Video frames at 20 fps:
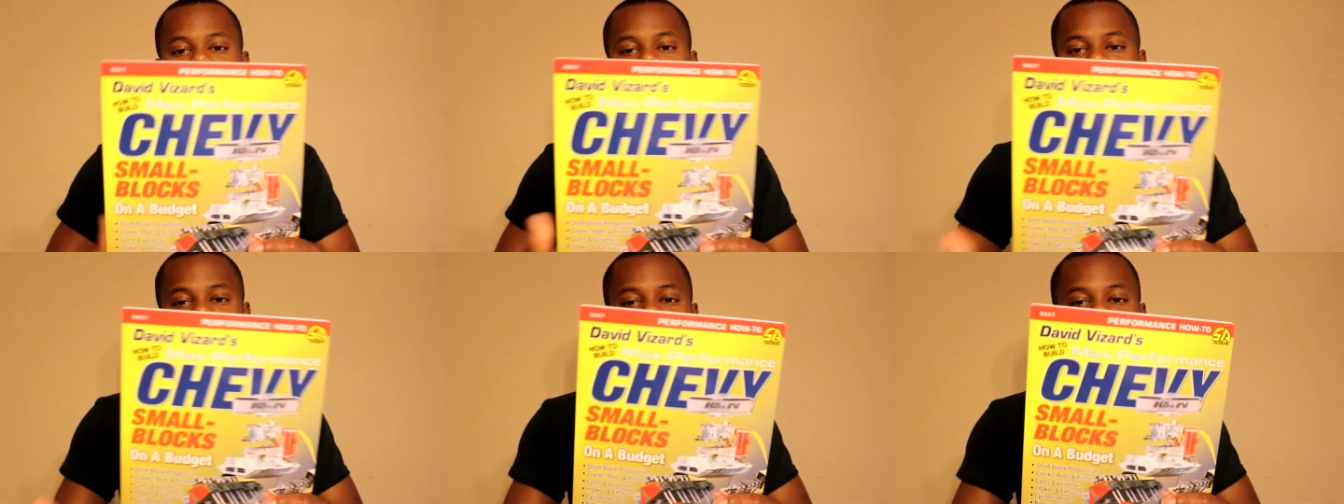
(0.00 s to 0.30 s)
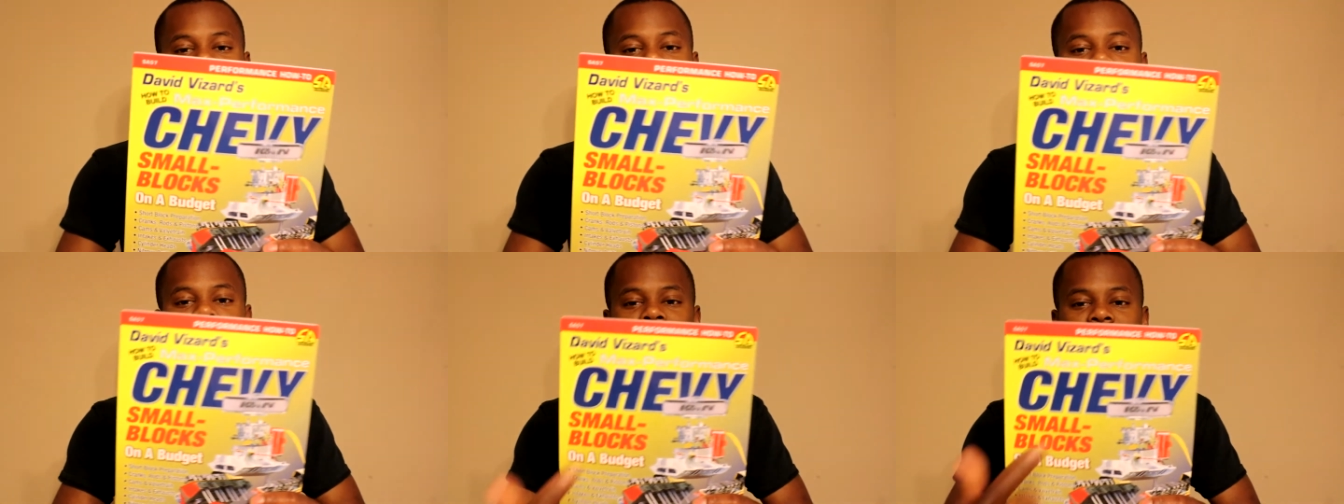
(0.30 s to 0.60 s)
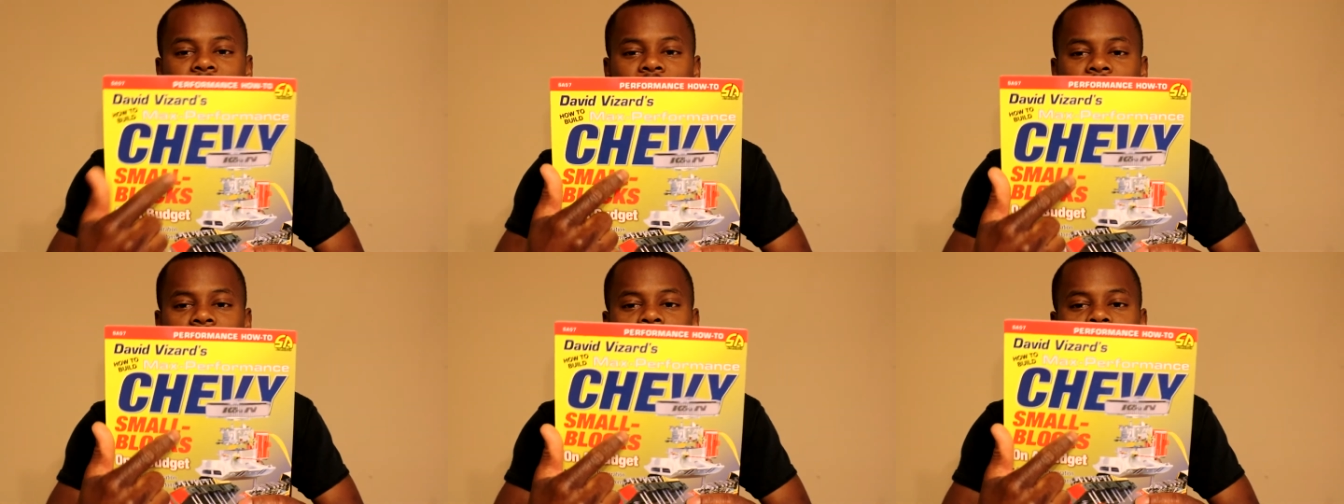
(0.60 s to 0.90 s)
All right, this is my
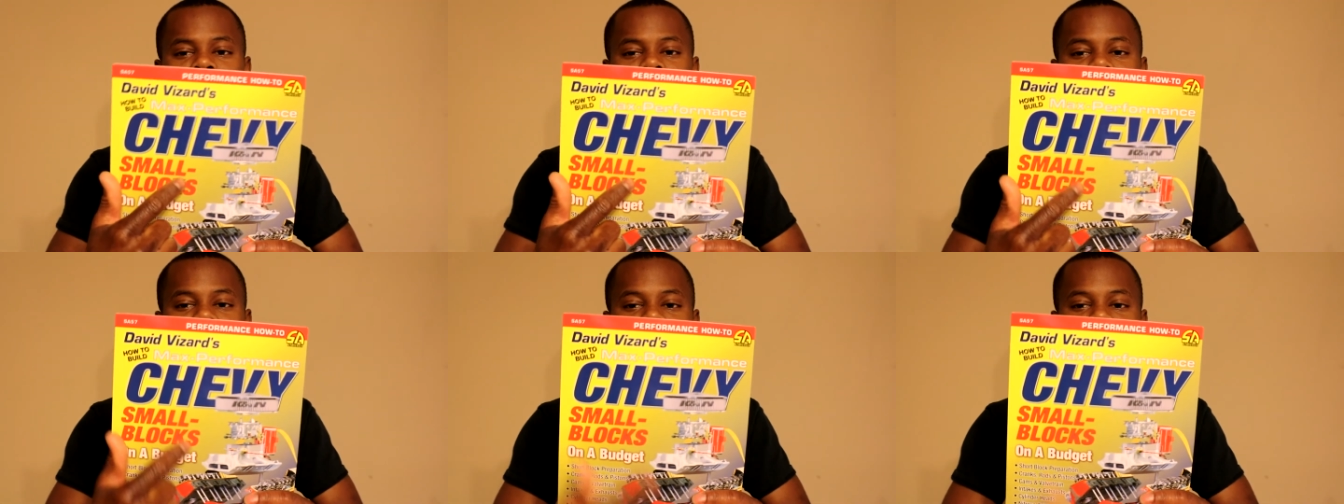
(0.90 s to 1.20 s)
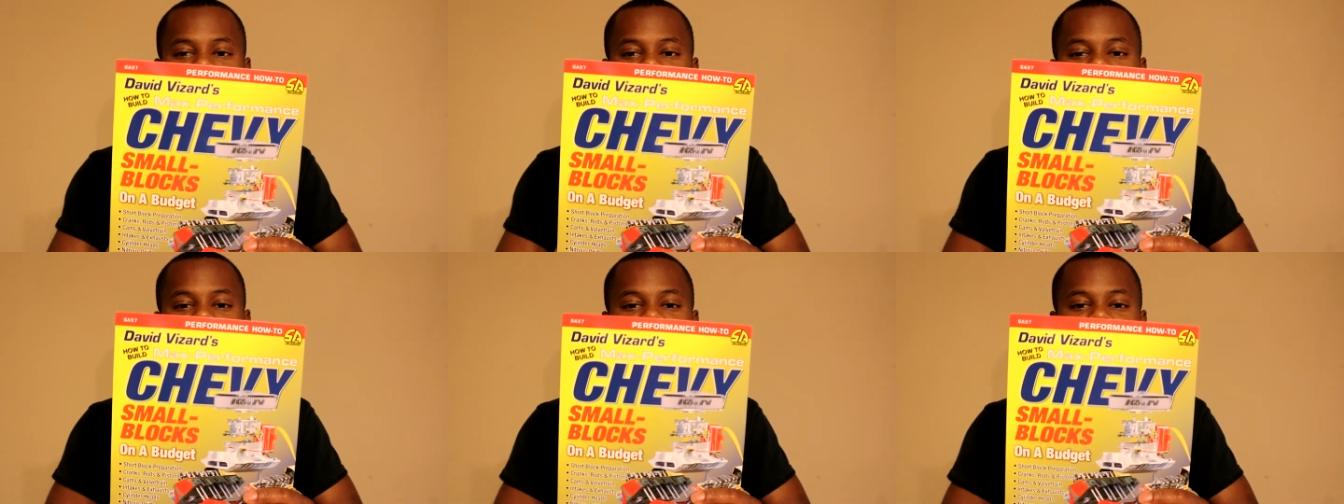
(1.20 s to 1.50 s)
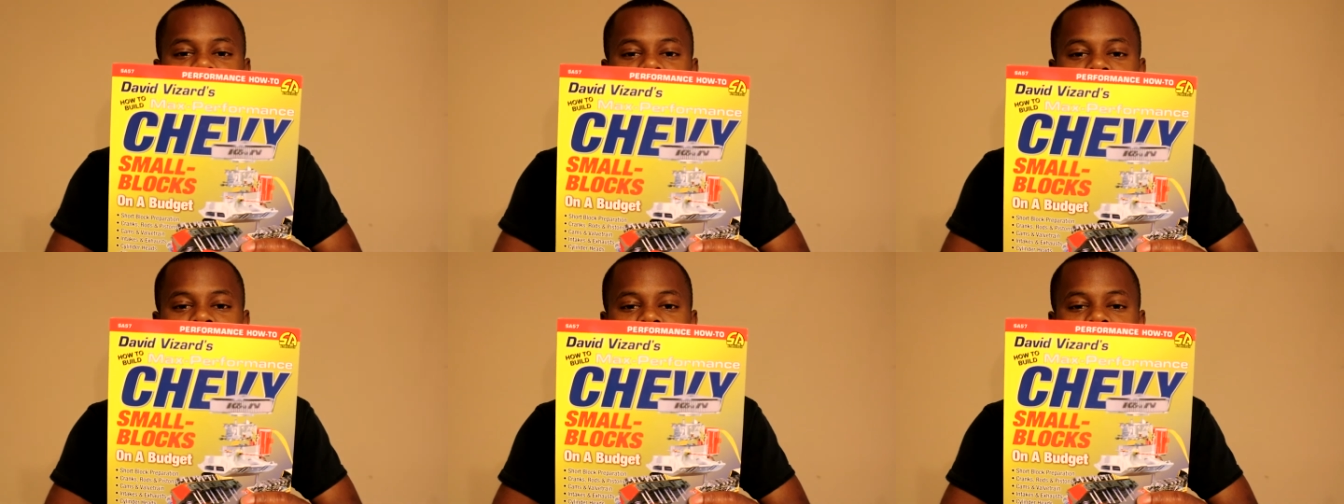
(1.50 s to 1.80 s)
small block
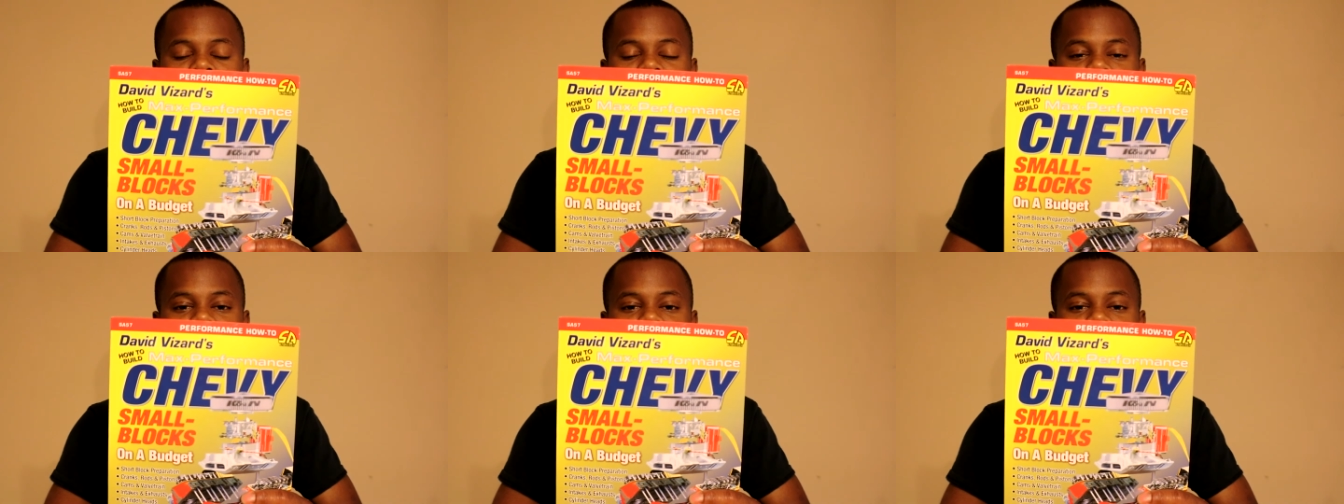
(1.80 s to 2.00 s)
rebuild kit.